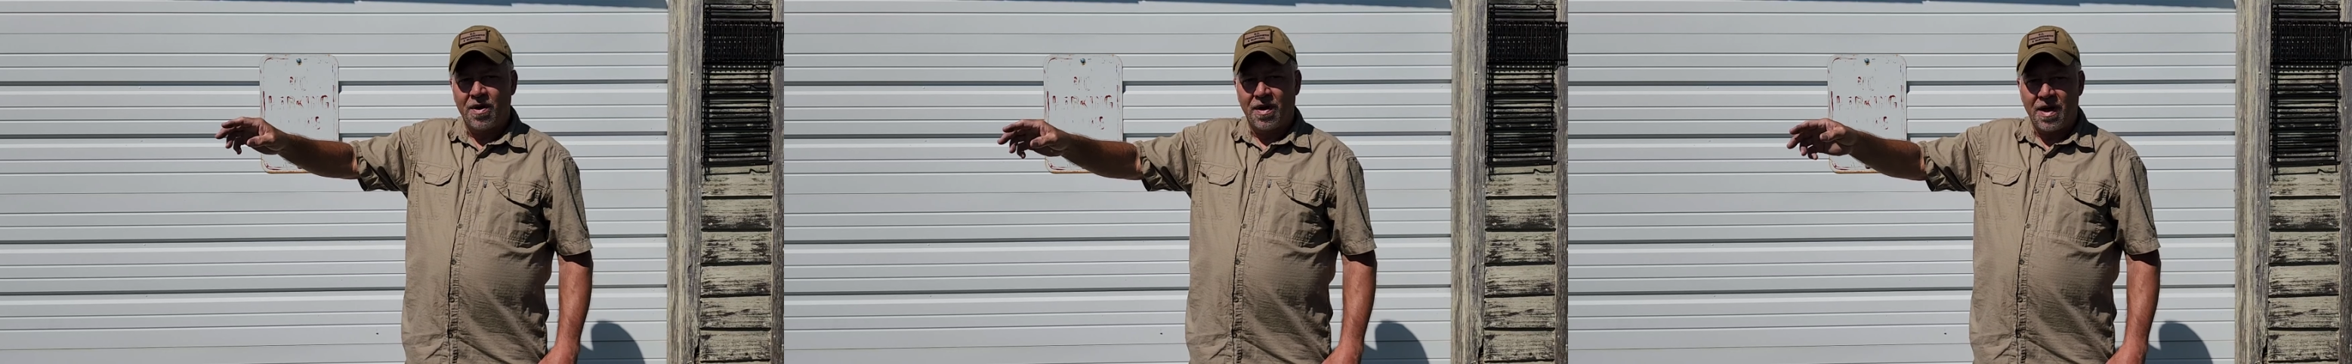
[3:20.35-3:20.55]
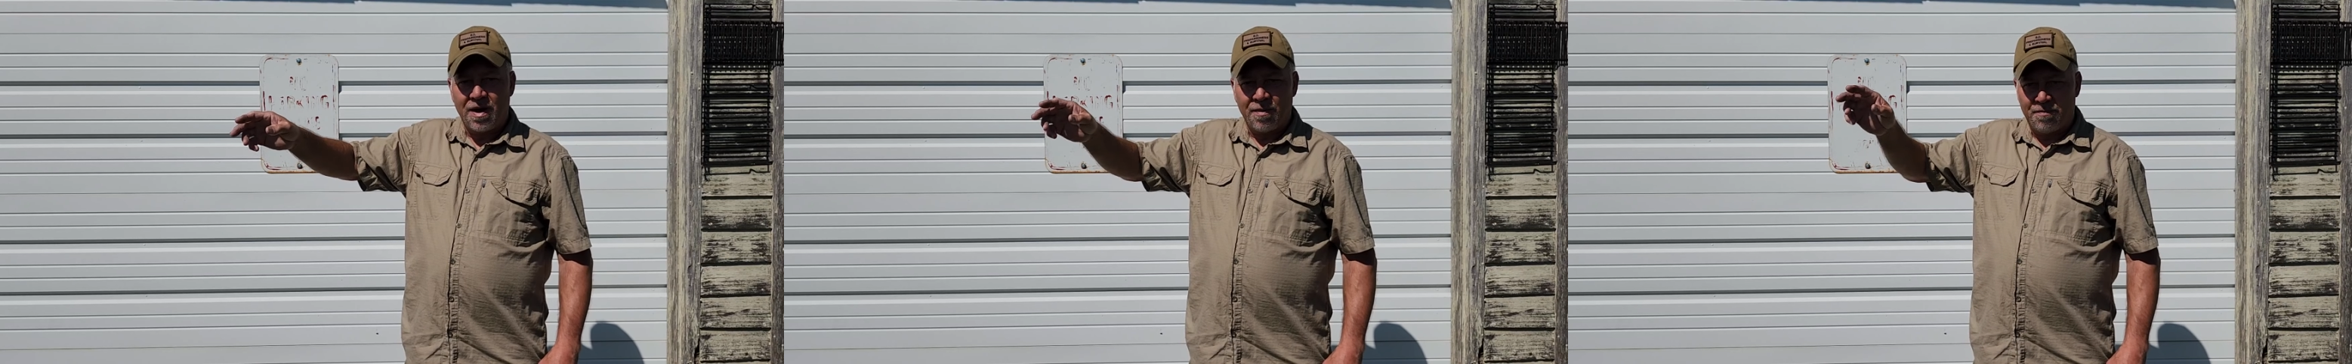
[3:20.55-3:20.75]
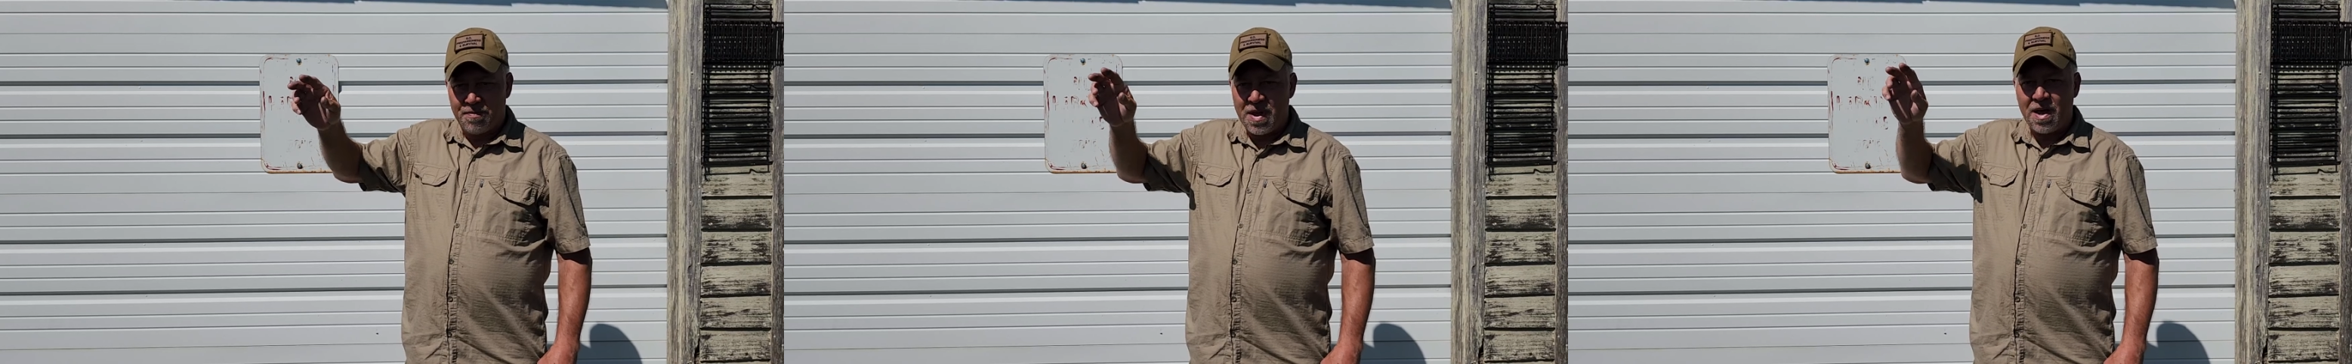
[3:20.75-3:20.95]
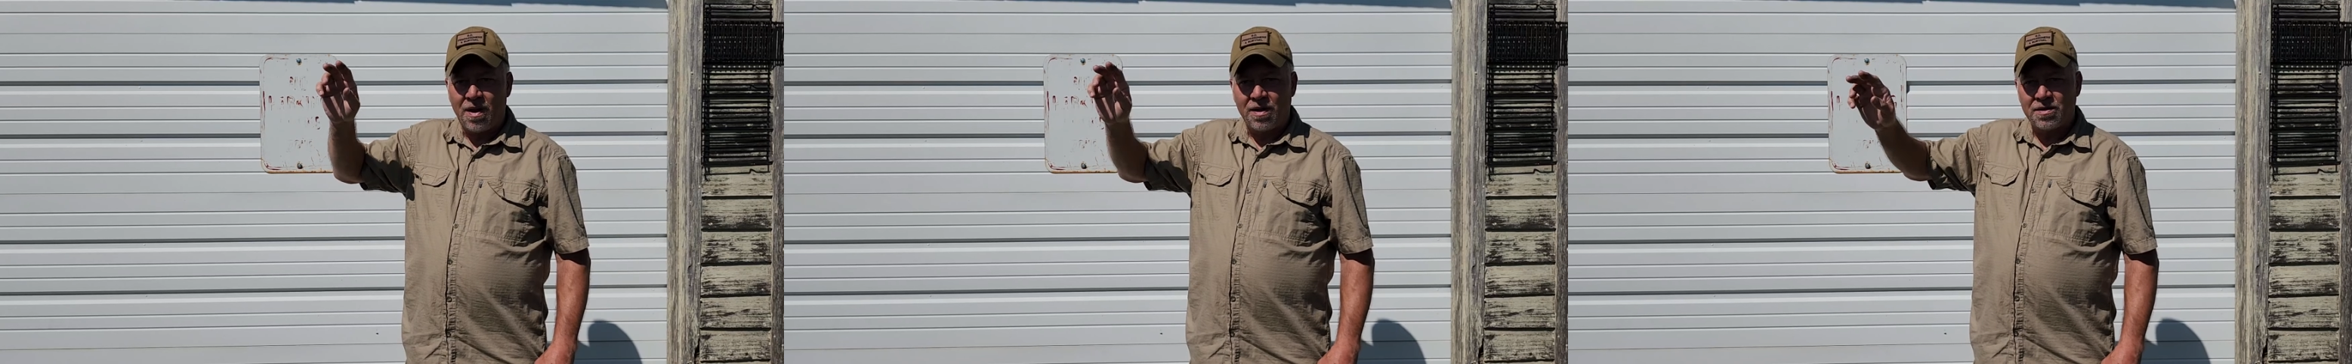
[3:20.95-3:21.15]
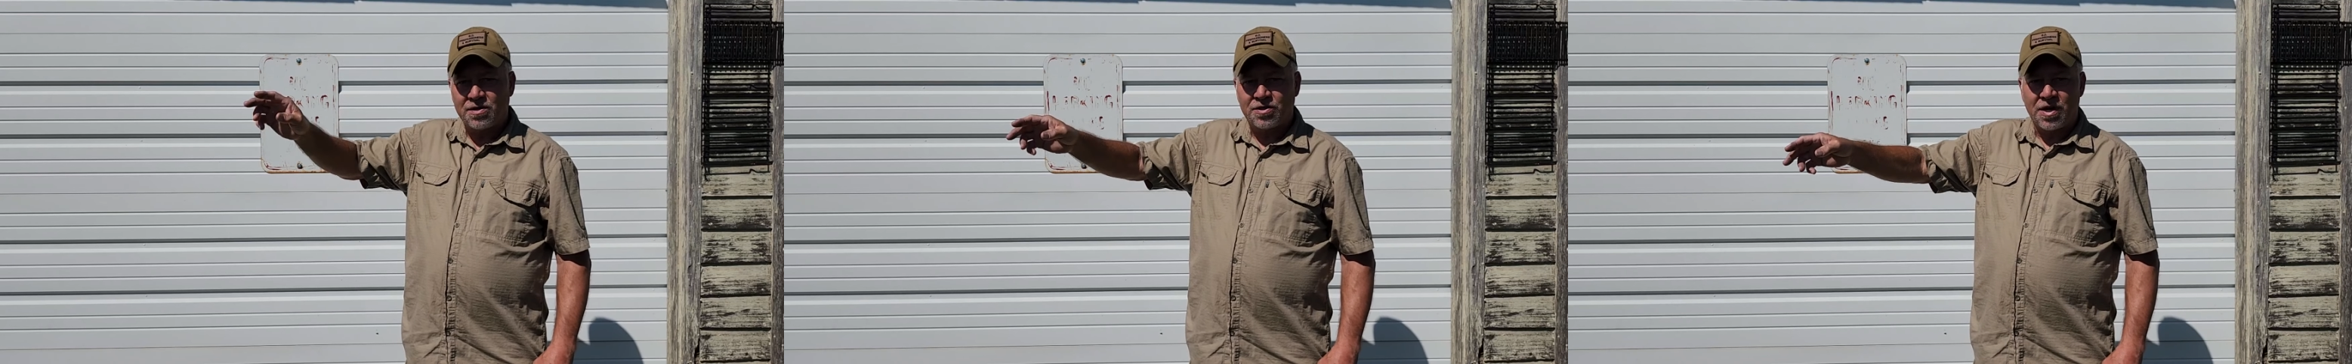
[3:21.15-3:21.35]
a lot of
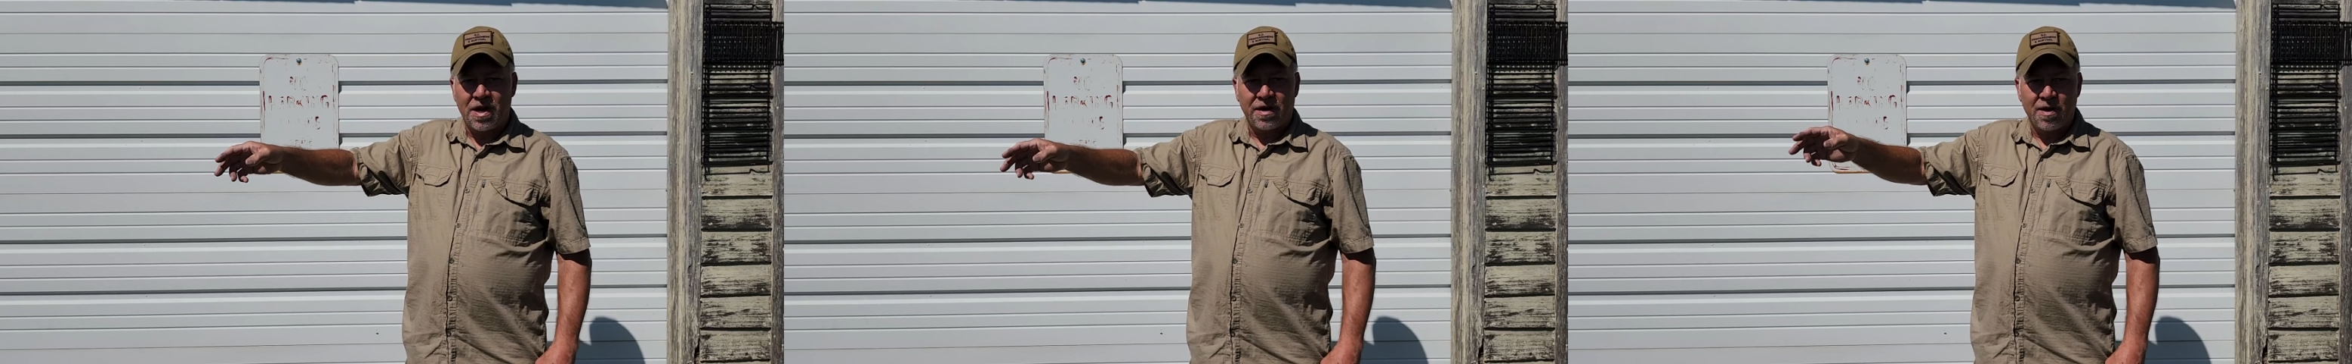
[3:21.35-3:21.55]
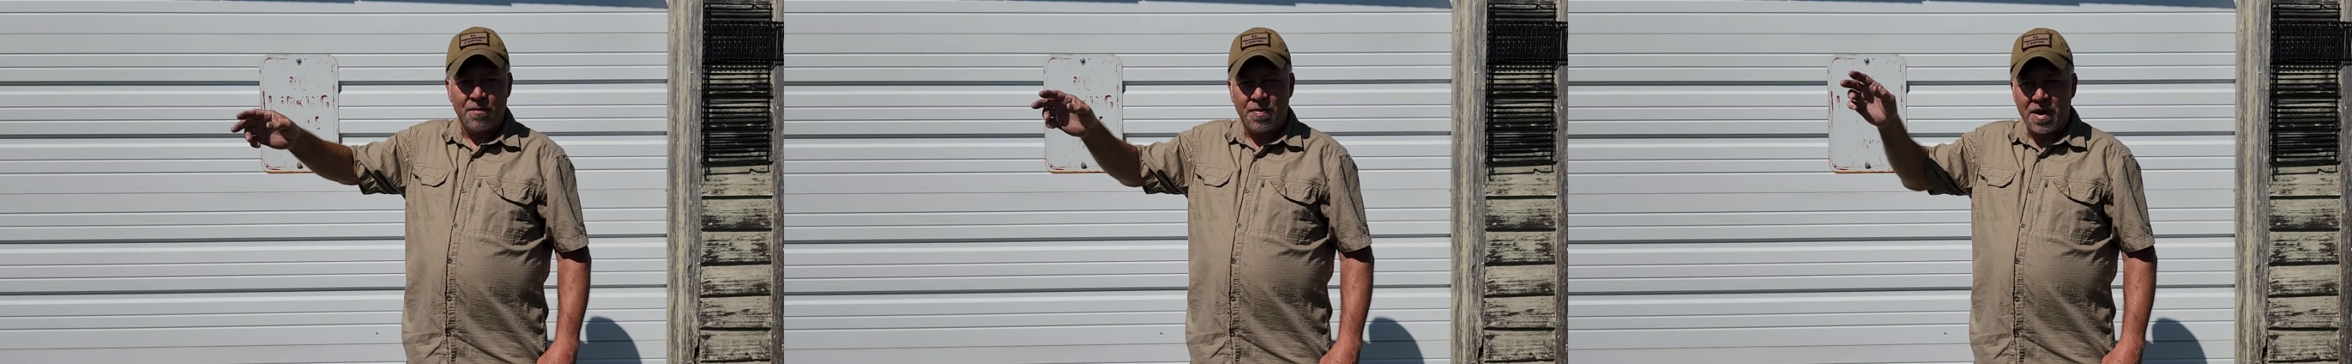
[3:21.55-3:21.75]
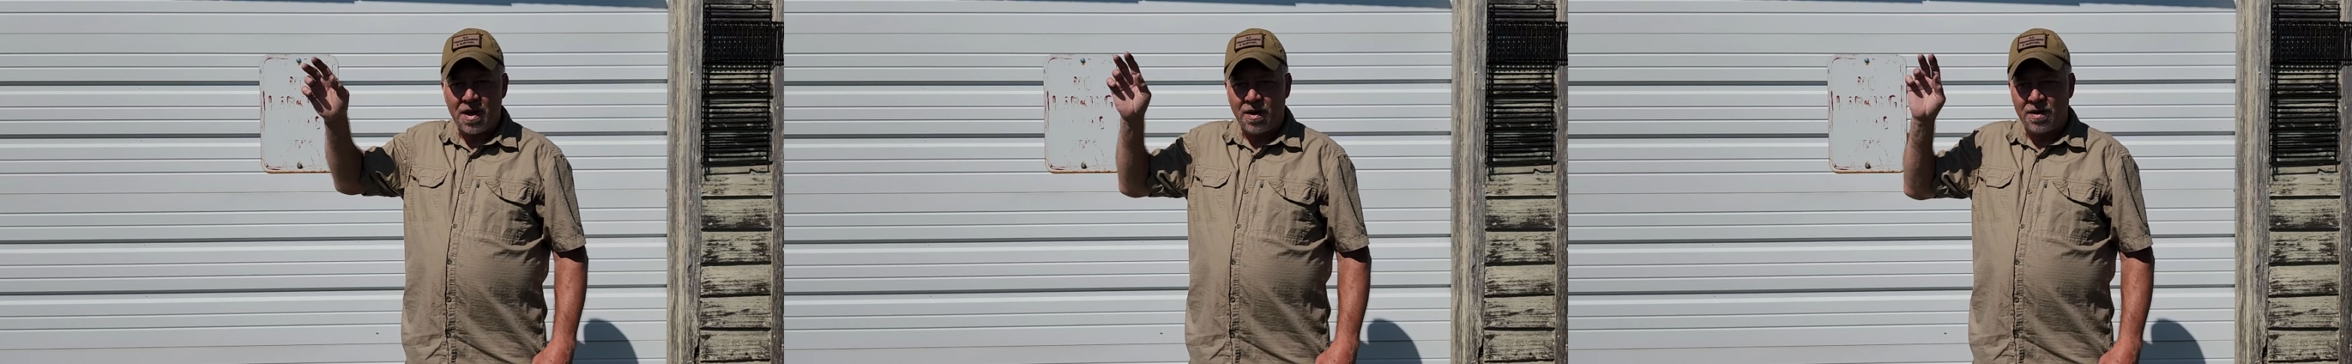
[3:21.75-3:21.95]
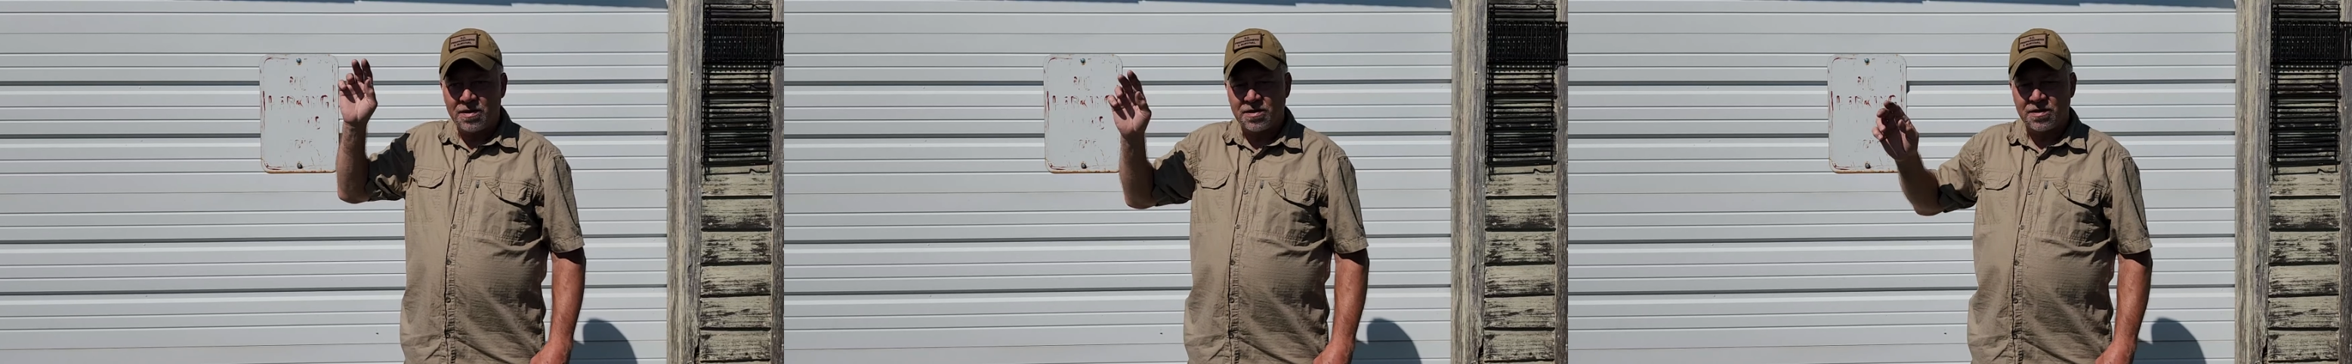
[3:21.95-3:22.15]
pellets, shotgun pellets